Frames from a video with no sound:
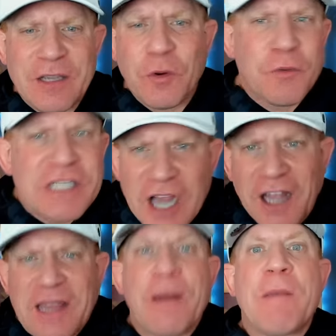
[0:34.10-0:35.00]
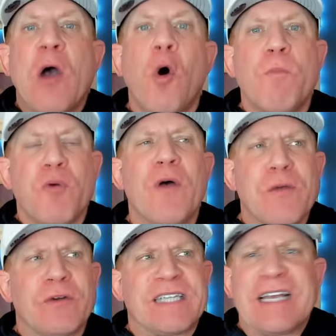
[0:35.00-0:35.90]
what are we talking about? My whole point
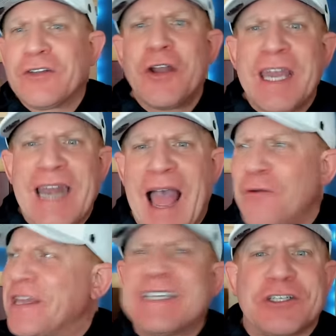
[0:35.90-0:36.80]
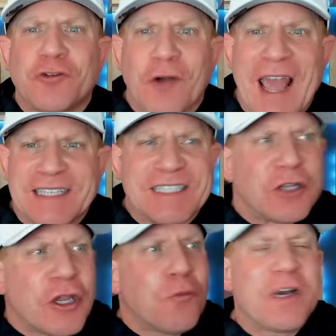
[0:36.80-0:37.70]
was like, look at how he's dressed.
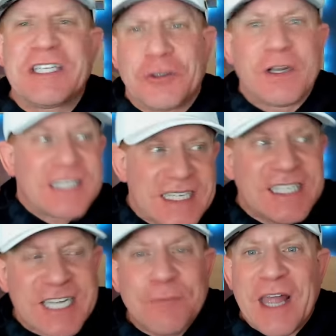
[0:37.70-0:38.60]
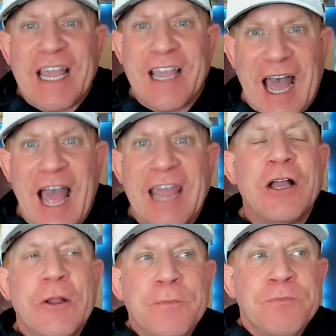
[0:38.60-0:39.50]
Look at what he's doing. Does this seem like a guy
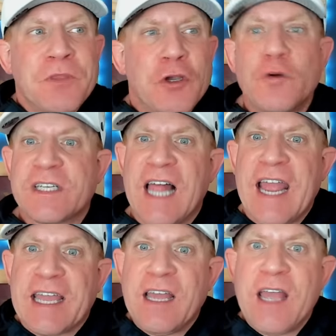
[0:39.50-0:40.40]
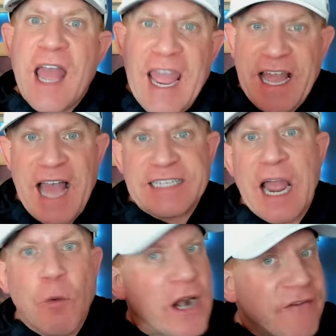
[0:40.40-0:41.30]
who is like, hey guys,
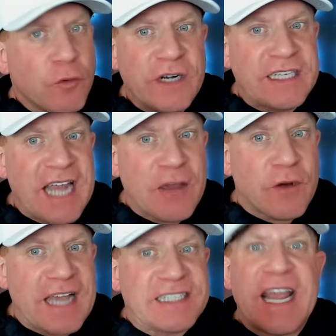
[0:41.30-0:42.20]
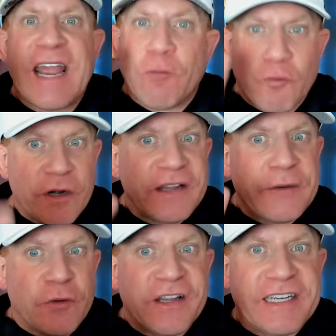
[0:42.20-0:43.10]
I want everyone to take what I say really,
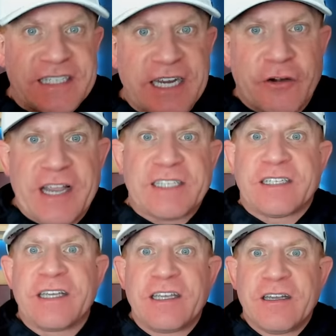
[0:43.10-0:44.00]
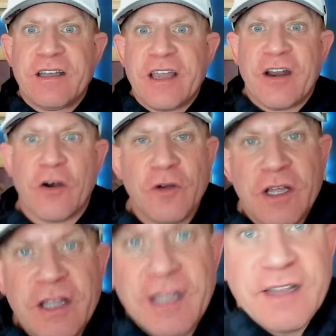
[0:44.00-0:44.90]
really seriously? You know,
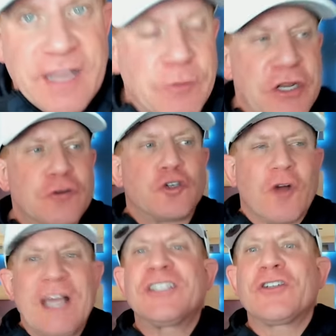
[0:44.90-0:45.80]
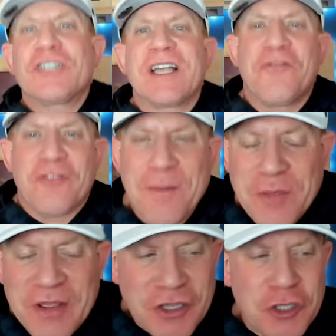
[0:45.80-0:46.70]
like when you dress yourself up,
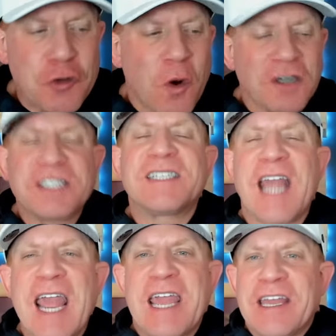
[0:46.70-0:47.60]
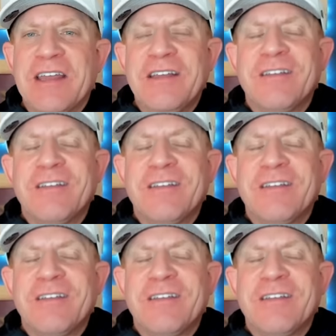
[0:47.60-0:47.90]
you are saying,